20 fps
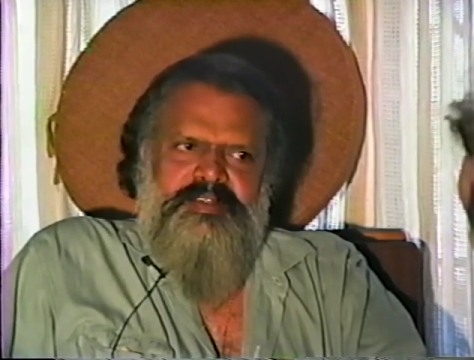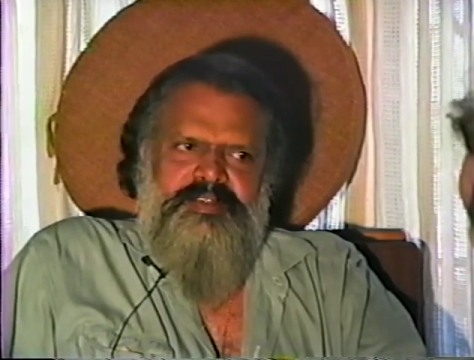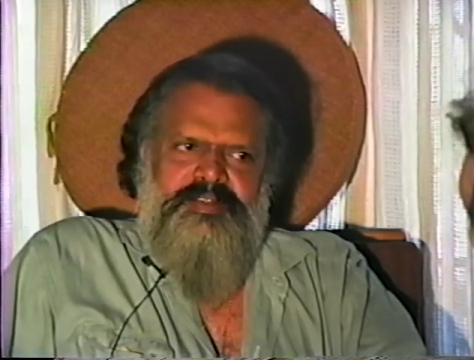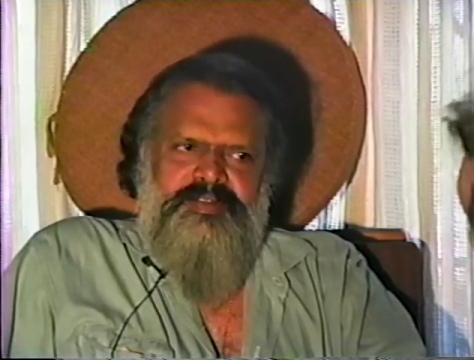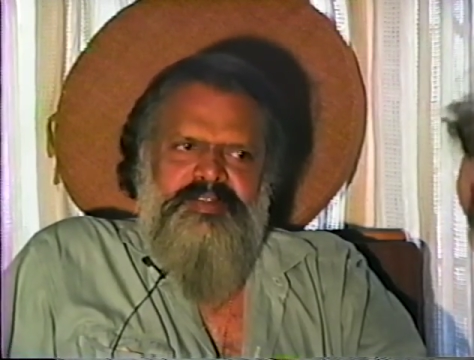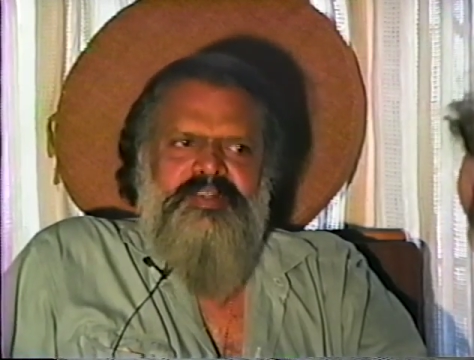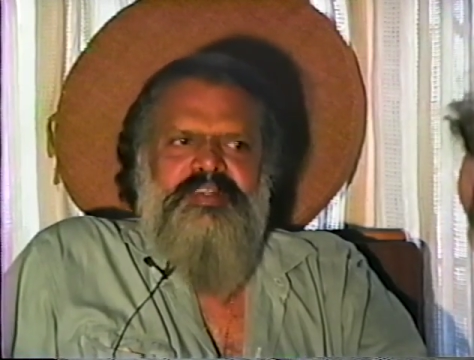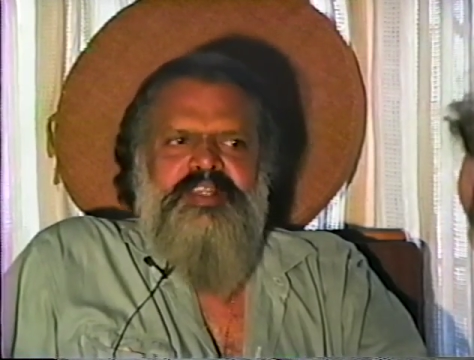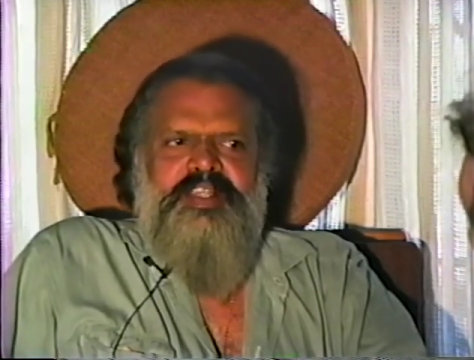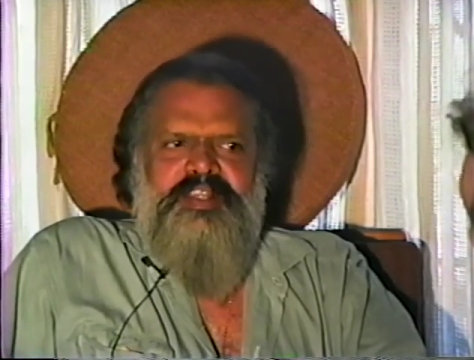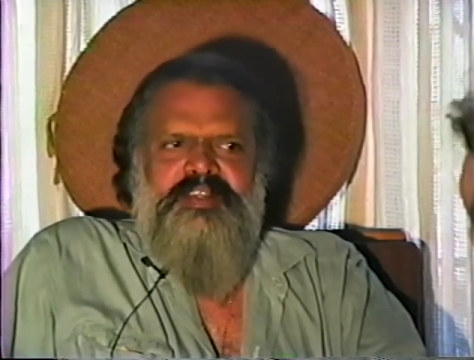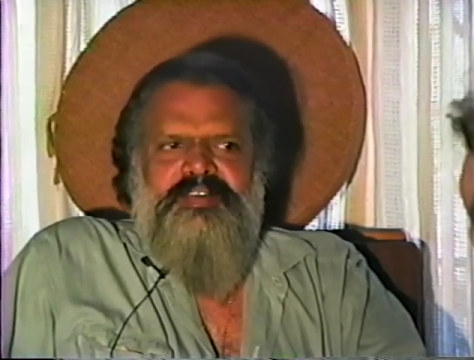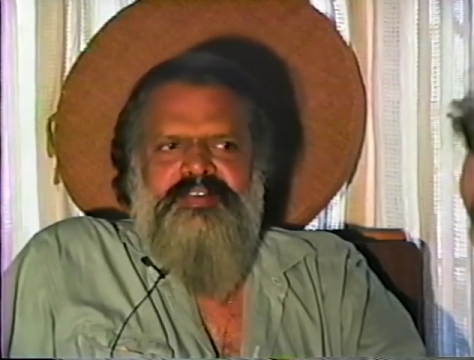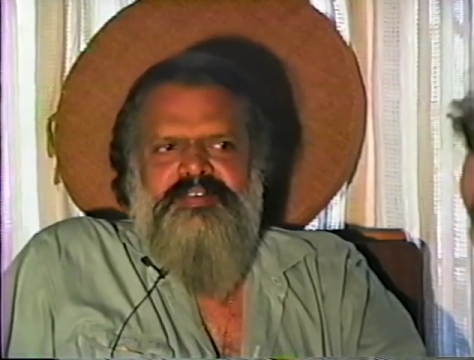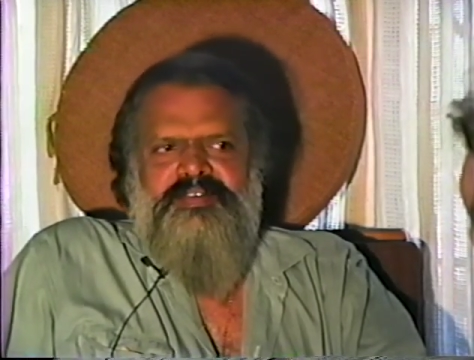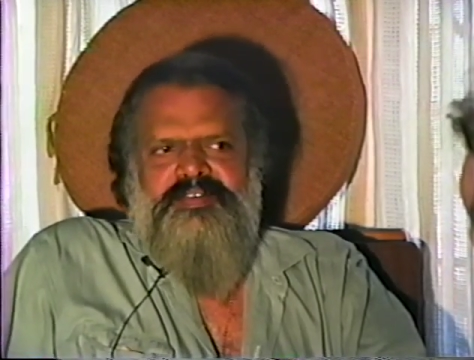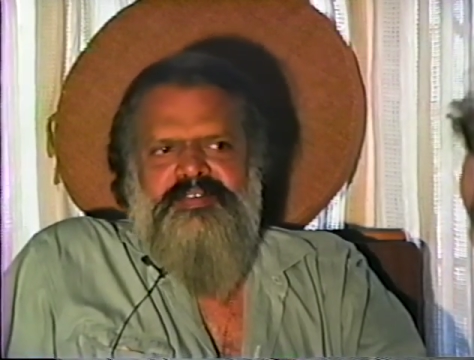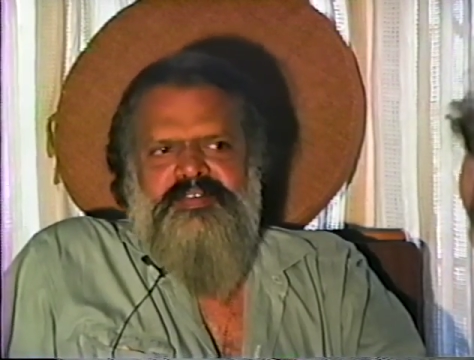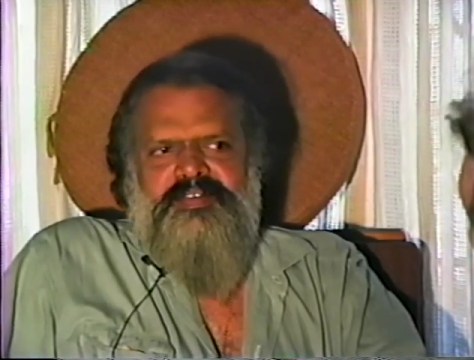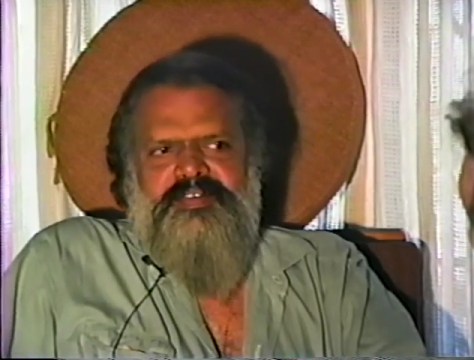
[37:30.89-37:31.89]
to
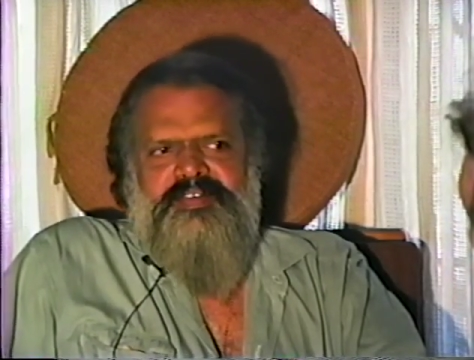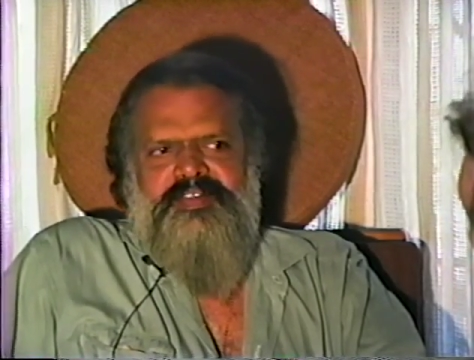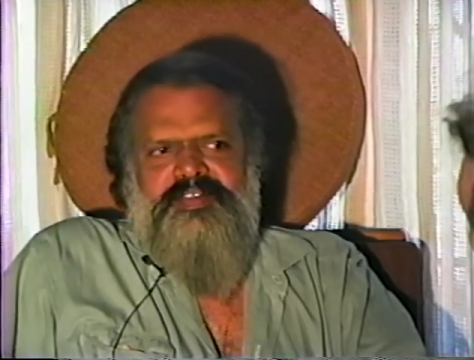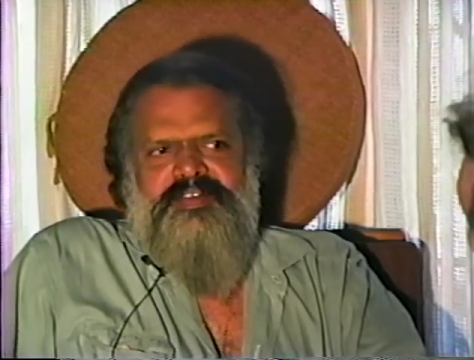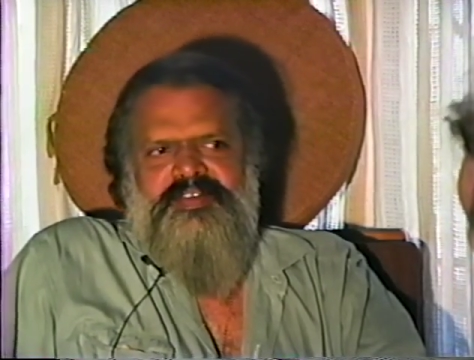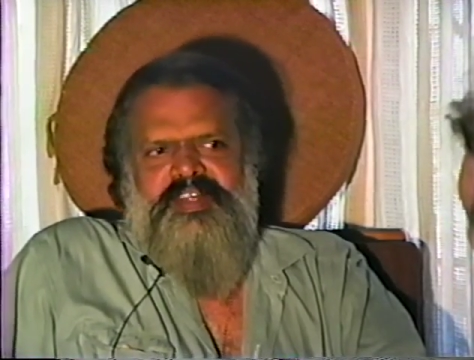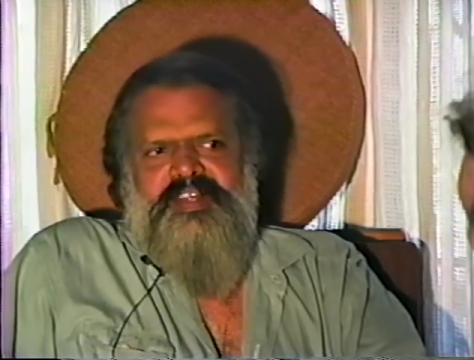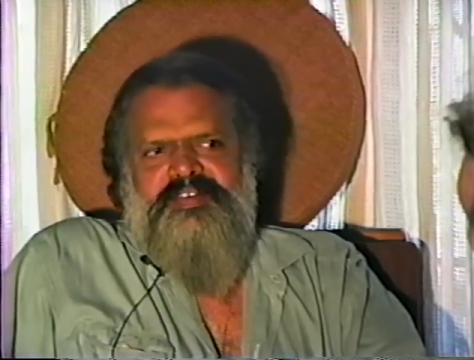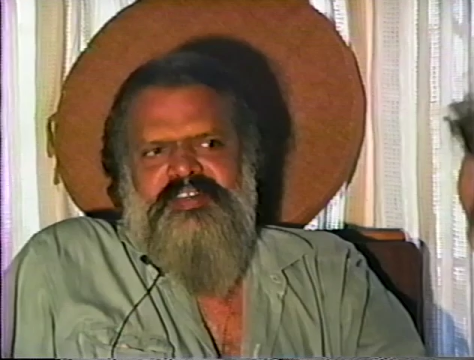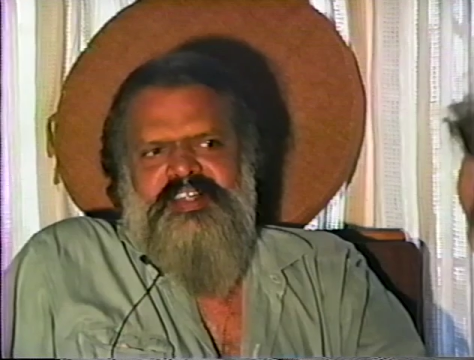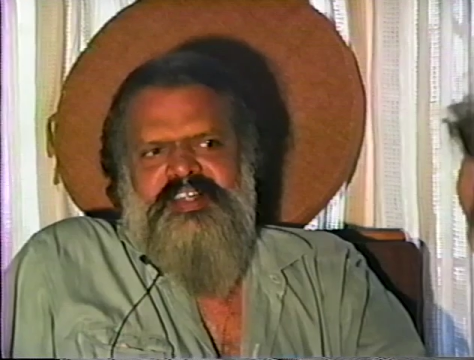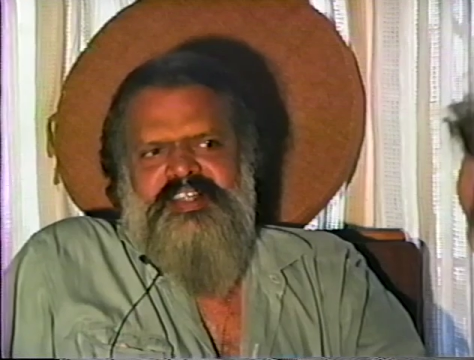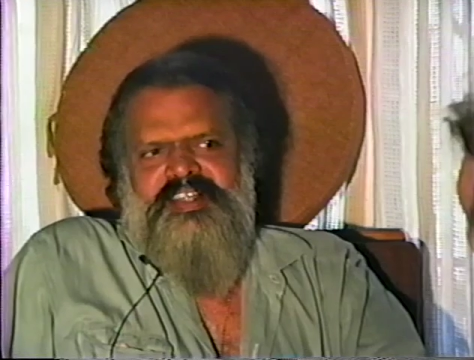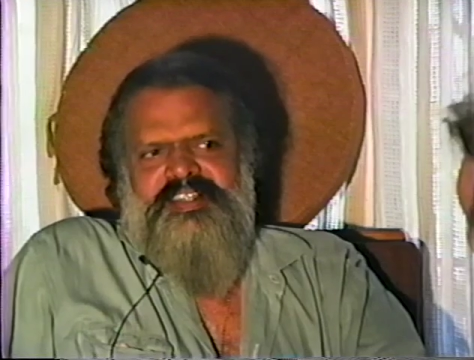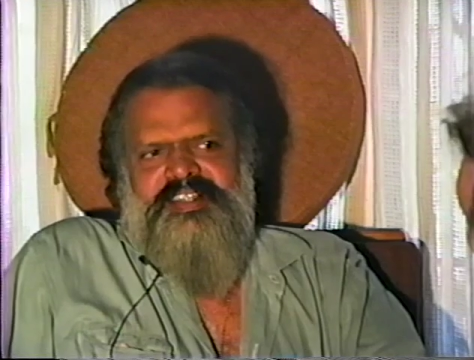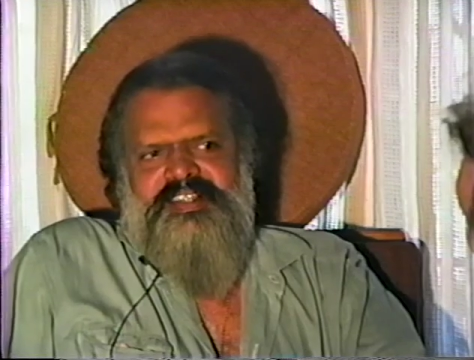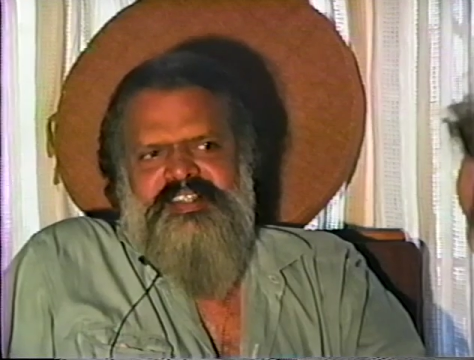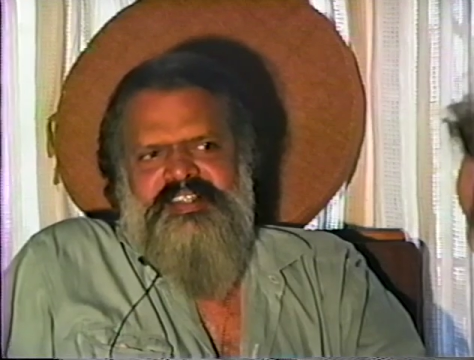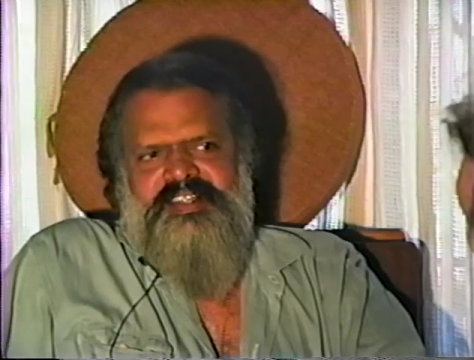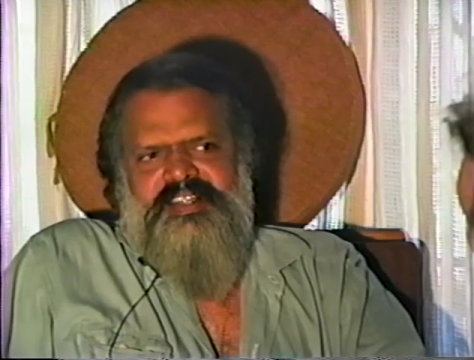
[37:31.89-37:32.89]
live, to have an
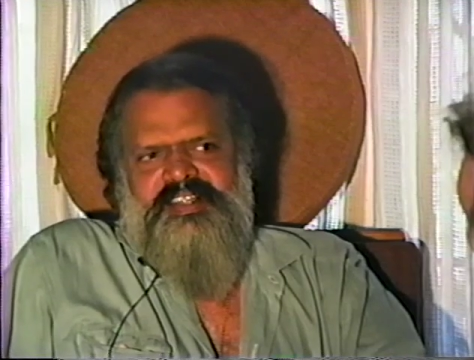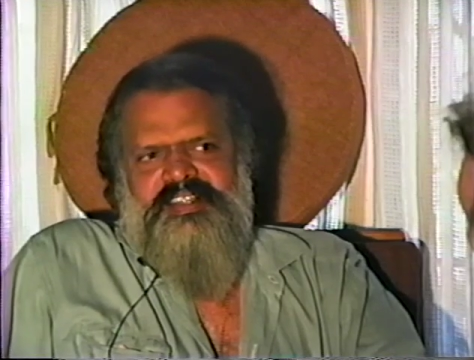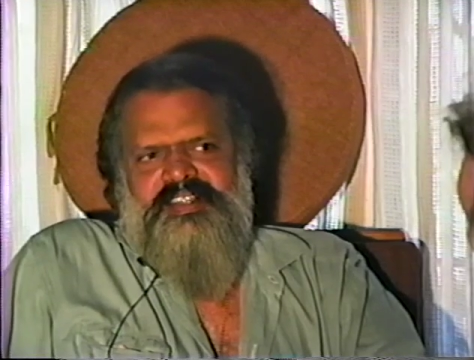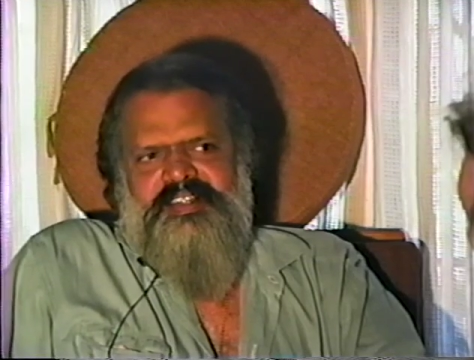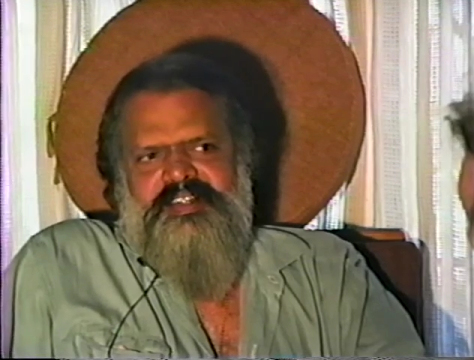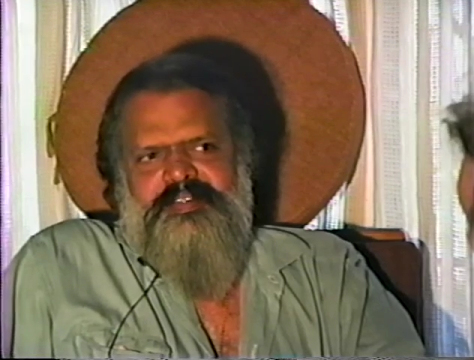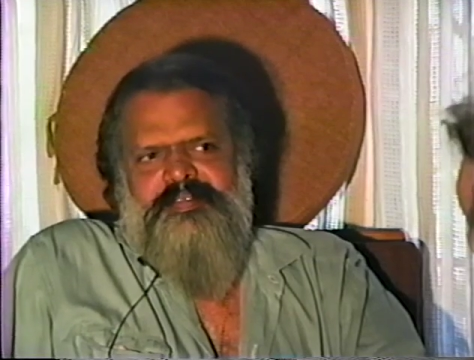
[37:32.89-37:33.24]
existence.